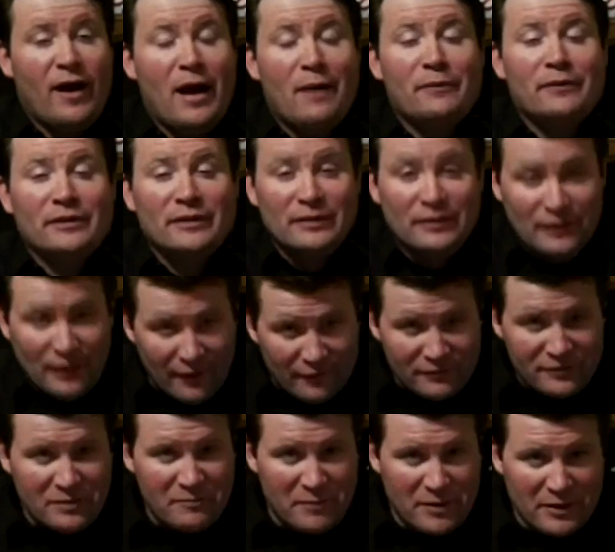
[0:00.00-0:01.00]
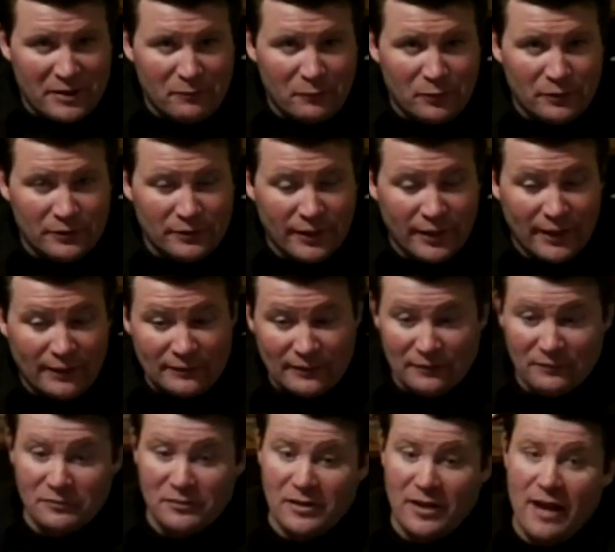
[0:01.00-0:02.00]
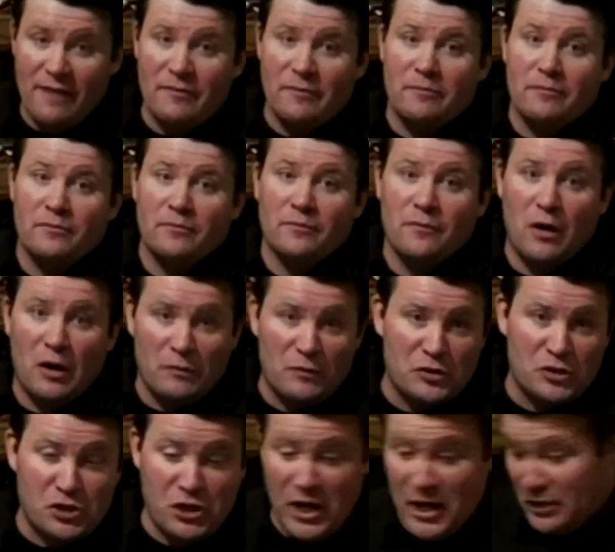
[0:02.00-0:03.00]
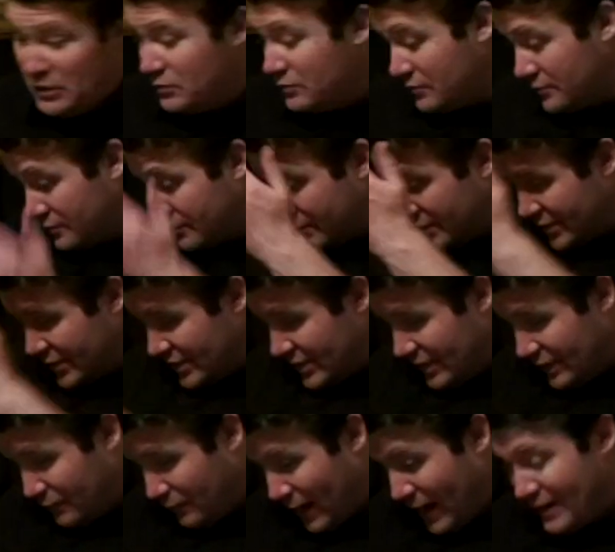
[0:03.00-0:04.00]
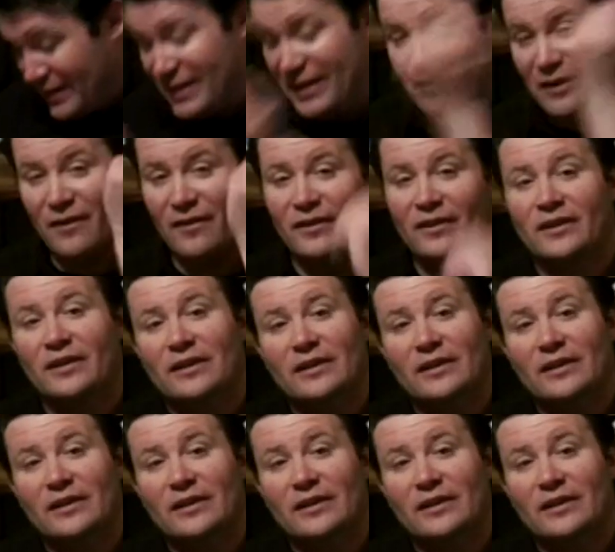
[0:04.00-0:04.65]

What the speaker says: I would love to meet him one day. I'd love to have him on the channel, sitting right here.